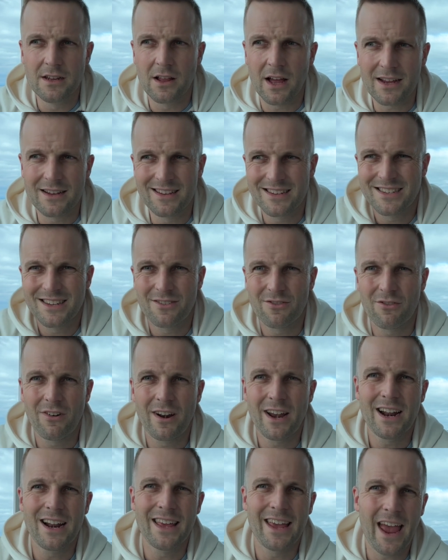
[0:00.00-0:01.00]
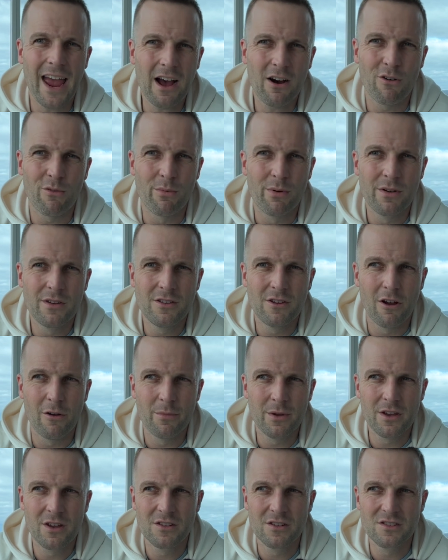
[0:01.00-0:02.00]
Like, does it really help?
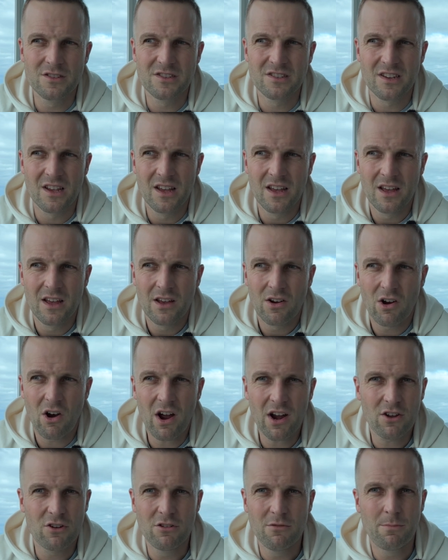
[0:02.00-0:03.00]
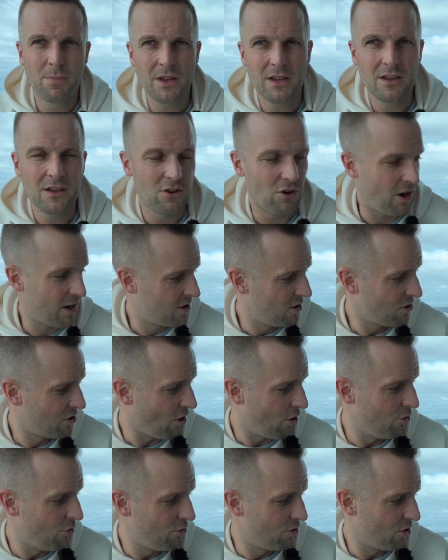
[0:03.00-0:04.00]
Because I could
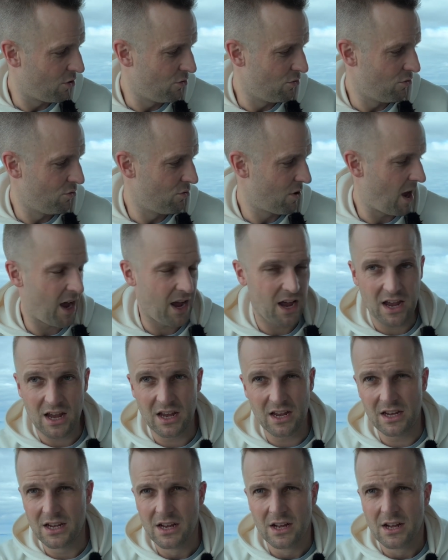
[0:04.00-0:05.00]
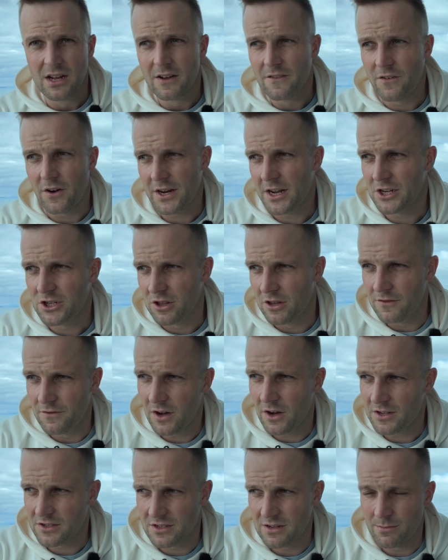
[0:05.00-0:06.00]
go to a financial
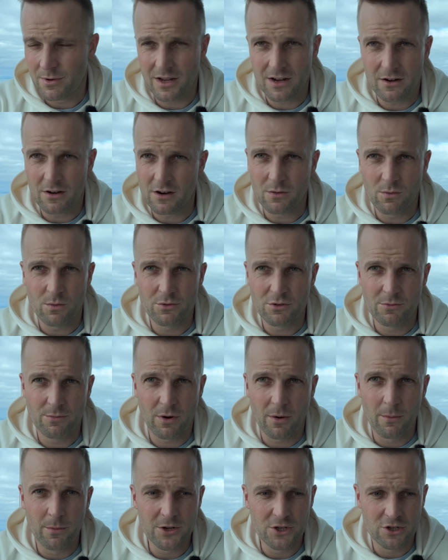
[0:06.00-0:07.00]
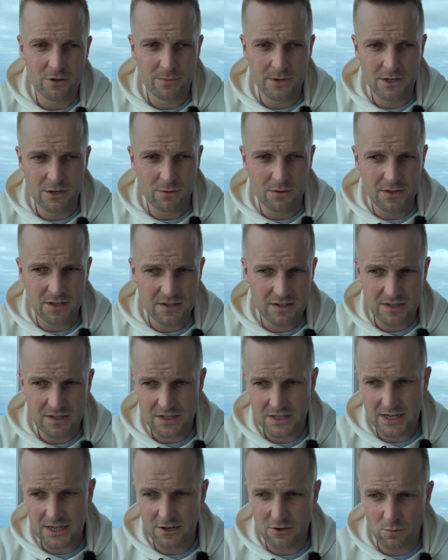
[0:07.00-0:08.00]
advisor and I'd be like, oh, well, you probably should be doing this
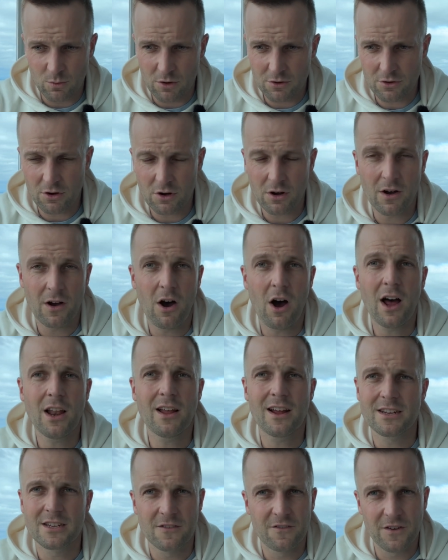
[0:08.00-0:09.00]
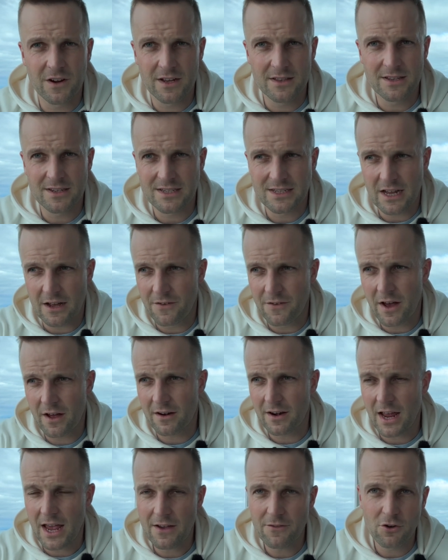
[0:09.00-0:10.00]
instead or whatnot. I like to figure this stuff out
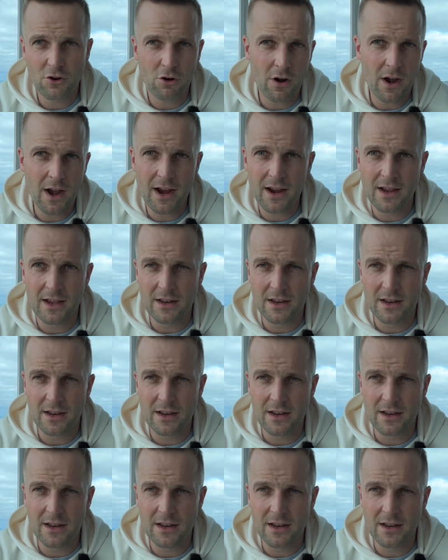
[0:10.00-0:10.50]
and have a crack.